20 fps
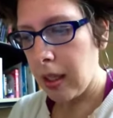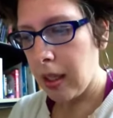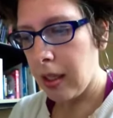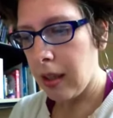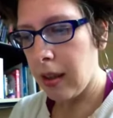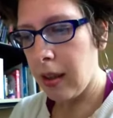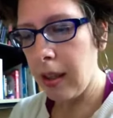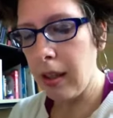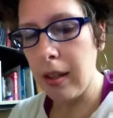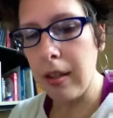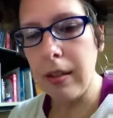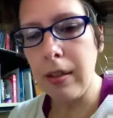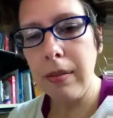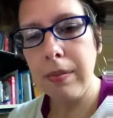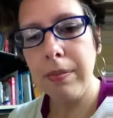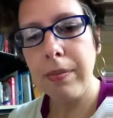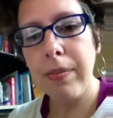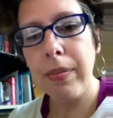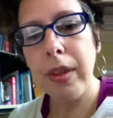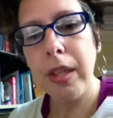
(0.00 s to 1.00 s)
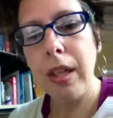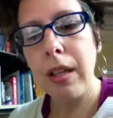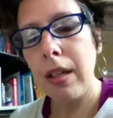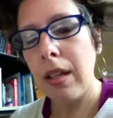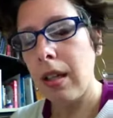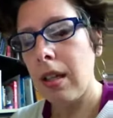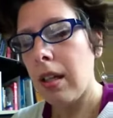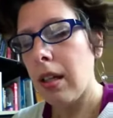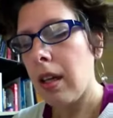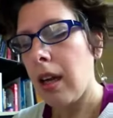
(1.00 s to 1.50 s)
Then,
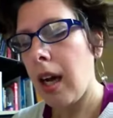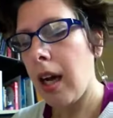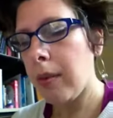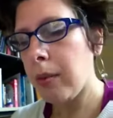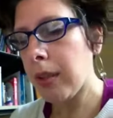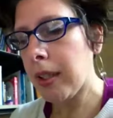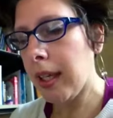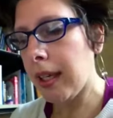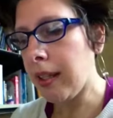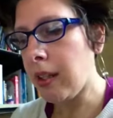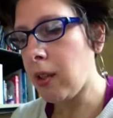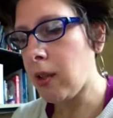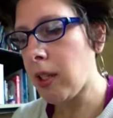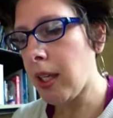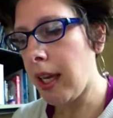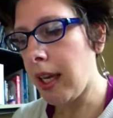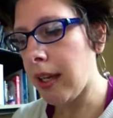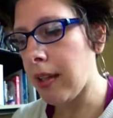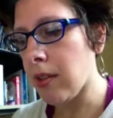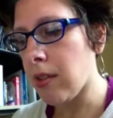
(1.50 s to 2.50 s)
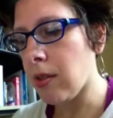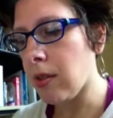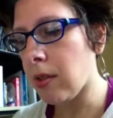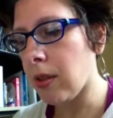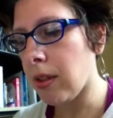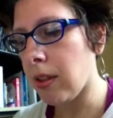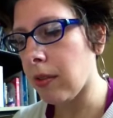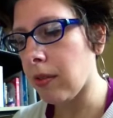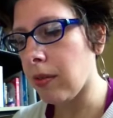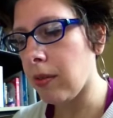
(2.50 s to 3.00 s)
I would like you to answer
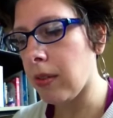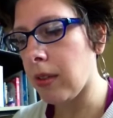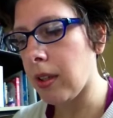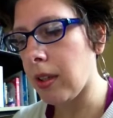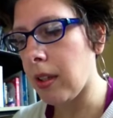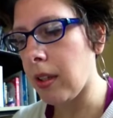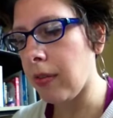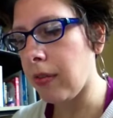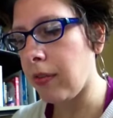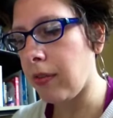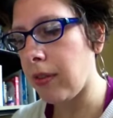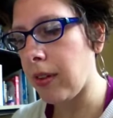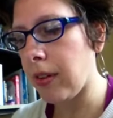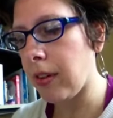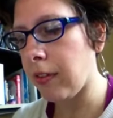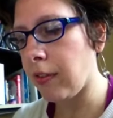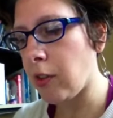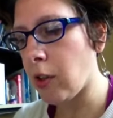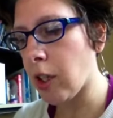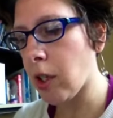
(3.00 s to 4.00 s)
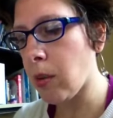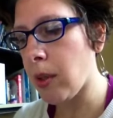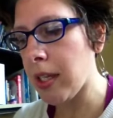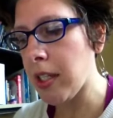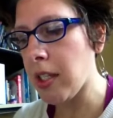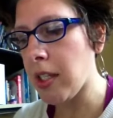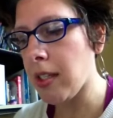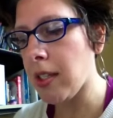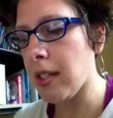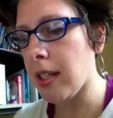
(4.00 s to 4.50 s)
the 4
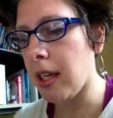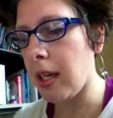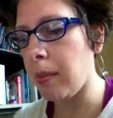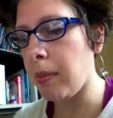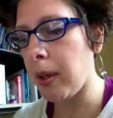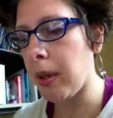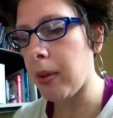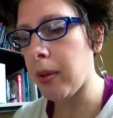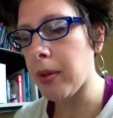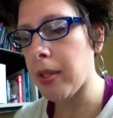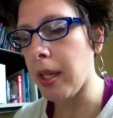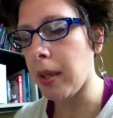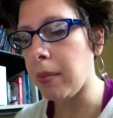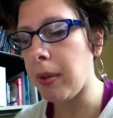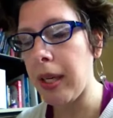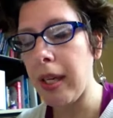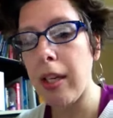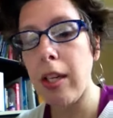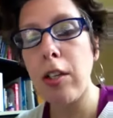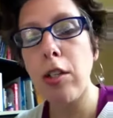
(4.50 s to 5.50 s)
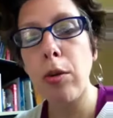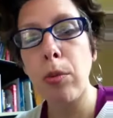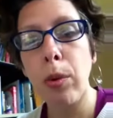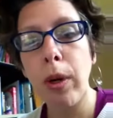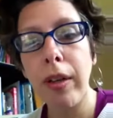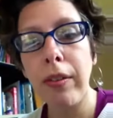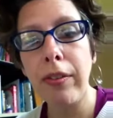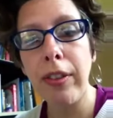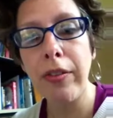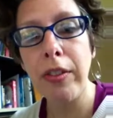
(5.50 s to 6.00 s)
questions that I pose on page
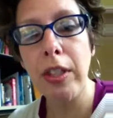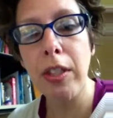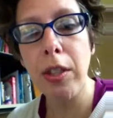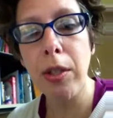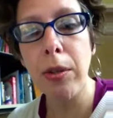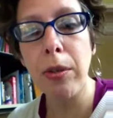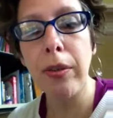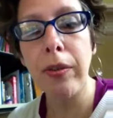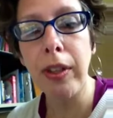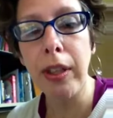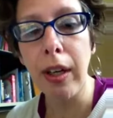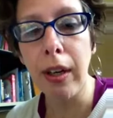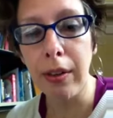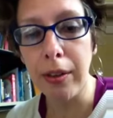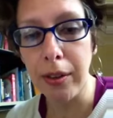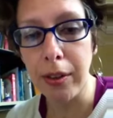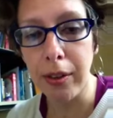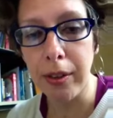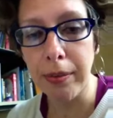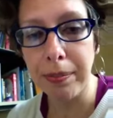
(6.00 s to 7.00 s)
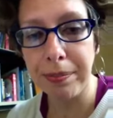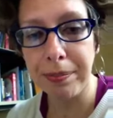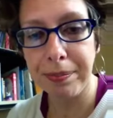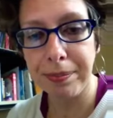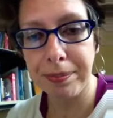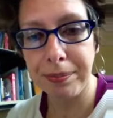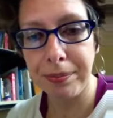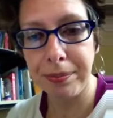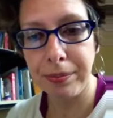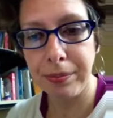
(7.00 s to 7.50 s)
152 of the article.
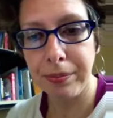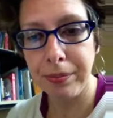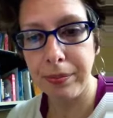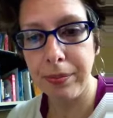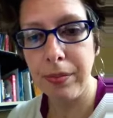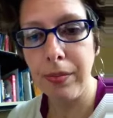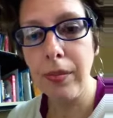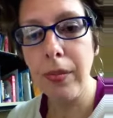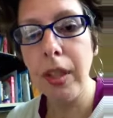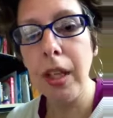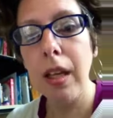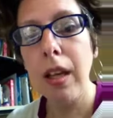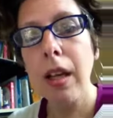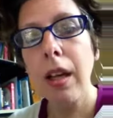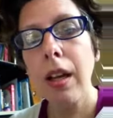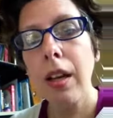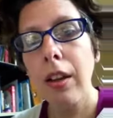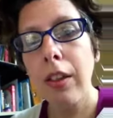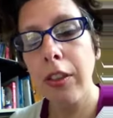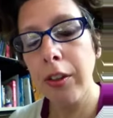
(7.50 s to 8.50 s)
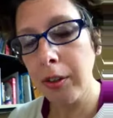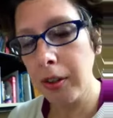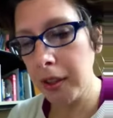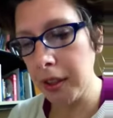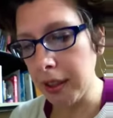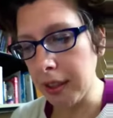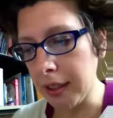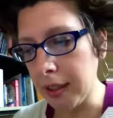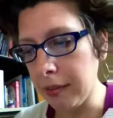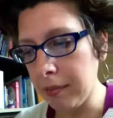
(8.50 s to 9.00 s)

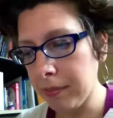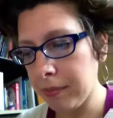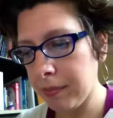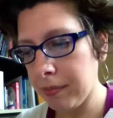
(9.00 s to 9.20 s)
Thirdly,